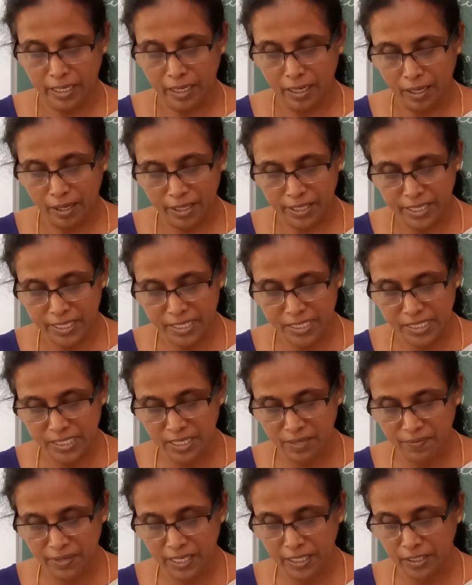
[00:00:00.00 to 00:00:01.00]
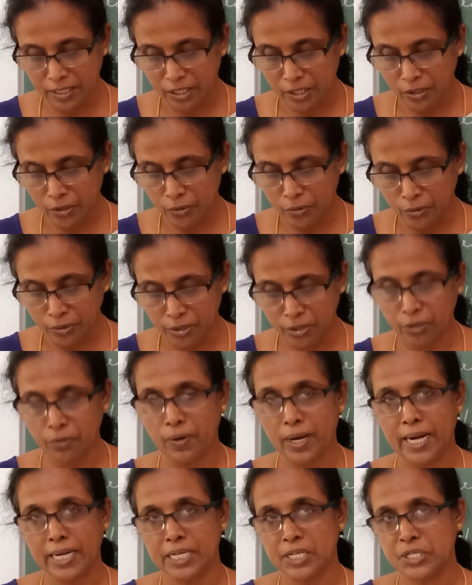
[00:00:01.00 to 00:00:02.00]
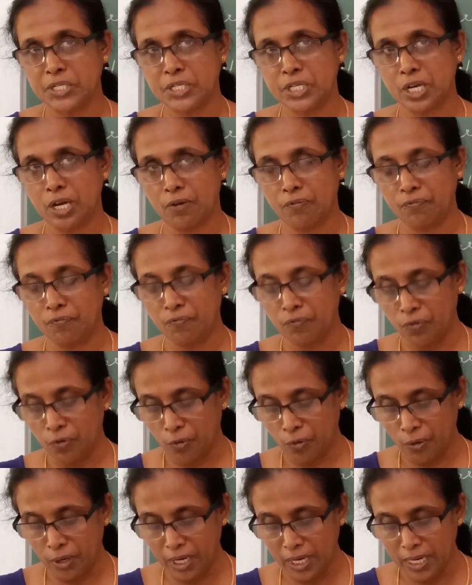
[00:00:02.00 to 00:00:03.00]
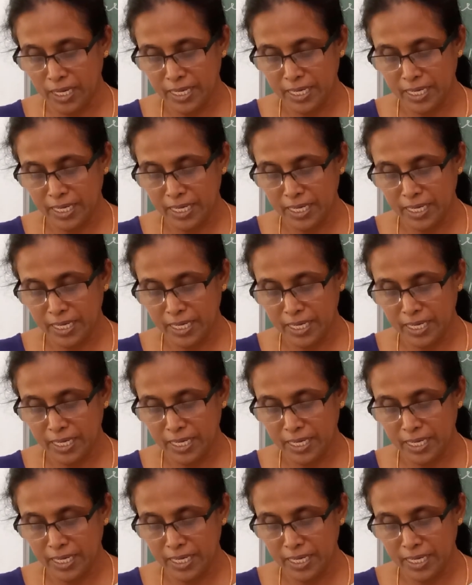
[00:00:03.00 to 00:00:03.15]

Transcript: Lahi is giving good quality of wool.